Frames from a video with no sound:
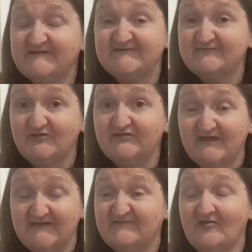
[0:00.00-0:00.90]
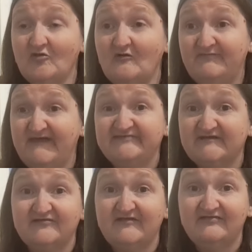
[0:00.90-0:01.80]
which is one that's a lot
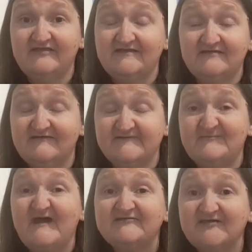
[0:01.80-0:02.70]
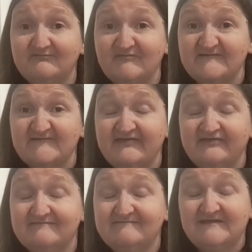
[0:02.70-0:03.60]
better than the aspartame that's
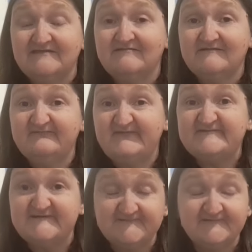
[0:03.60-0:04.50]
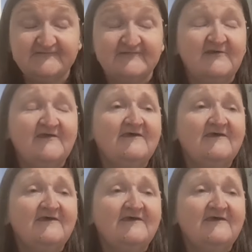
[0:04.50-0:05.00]
in fizzy juice.